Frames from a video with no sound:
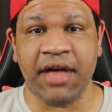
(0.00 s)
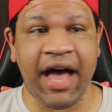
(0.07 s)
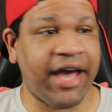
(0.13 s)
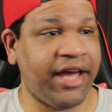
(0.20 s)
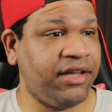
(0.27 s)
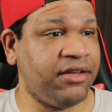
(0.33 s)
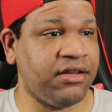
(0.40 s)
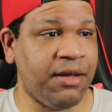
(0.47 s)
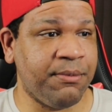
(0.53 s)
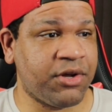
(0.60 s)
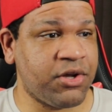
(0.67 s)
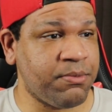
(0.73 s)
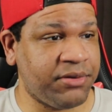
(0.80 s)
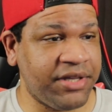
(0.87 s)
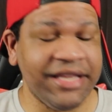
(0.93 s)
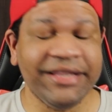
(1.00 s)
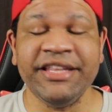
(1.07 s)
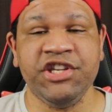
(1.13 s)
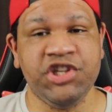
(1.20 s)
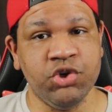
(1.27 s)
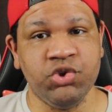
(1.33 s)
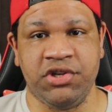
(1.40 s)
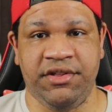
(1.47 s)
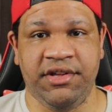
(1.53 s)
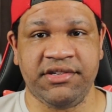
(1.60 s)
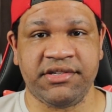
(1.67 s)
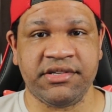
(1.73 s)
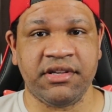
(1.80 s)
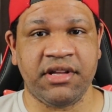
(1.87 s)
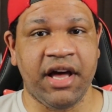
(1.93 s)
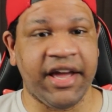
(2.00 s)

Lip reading: I am completely new to this.